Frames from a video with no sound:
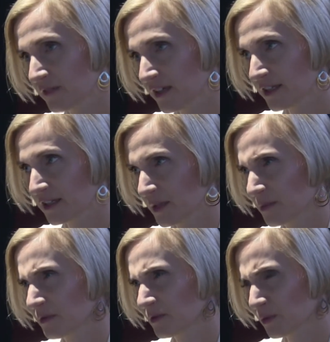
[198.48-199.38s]
In
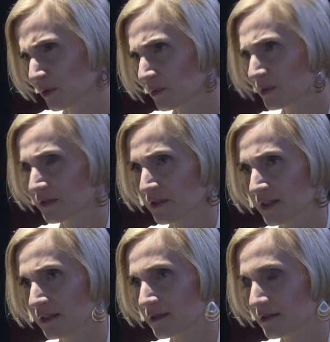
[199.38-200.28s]
case of the French
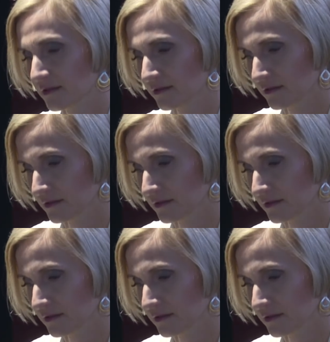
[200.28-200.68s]
company,